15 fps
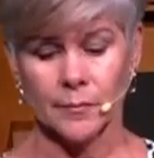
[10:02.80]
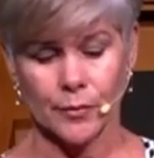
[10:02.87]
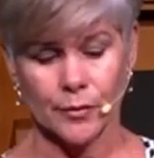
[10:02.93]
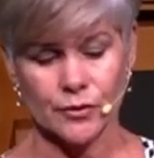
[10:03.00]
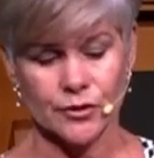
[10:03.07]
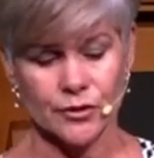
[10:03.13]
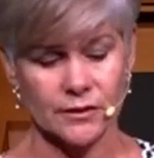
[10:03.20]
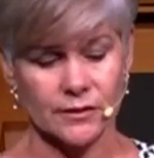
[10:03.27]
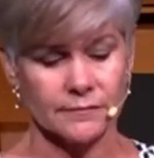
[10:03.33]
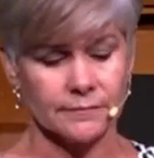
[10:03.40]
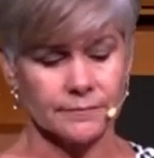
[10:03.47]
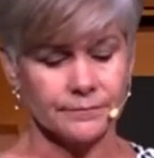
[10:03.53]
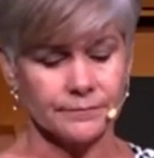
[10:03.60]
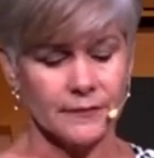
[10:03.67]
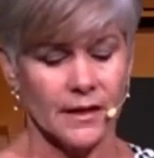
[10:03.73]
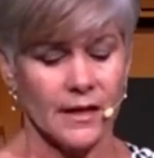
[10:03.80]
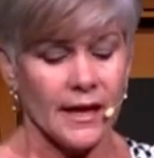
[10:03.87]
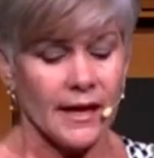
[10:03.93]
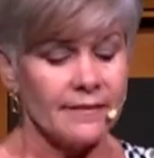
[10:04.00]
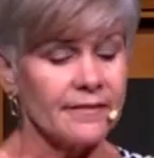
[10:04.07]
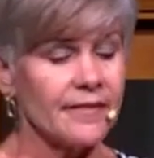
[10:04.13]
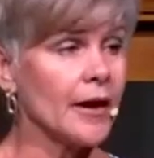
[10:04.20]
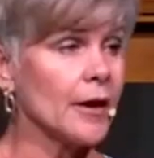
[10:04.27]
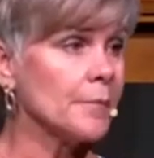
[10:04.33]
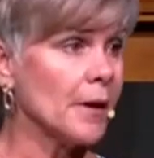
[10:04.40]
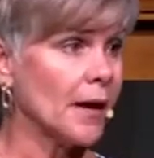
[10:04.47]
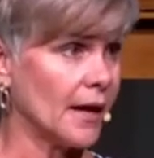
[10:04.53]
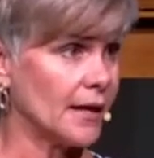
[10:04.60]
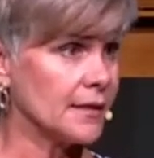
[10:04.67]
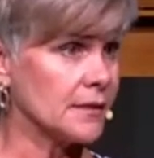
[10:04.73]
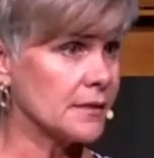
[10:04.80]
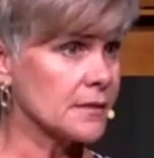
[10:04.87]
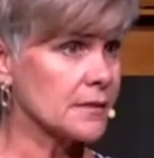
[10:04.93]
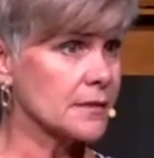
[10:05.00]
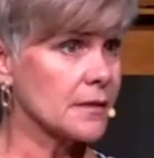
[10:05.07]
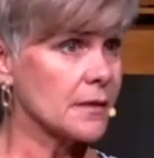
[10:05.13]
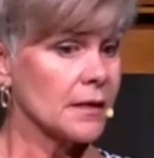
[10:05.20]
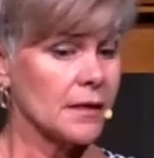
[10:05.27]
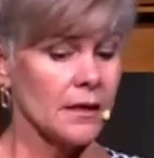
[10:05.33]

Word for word: person. In their minds,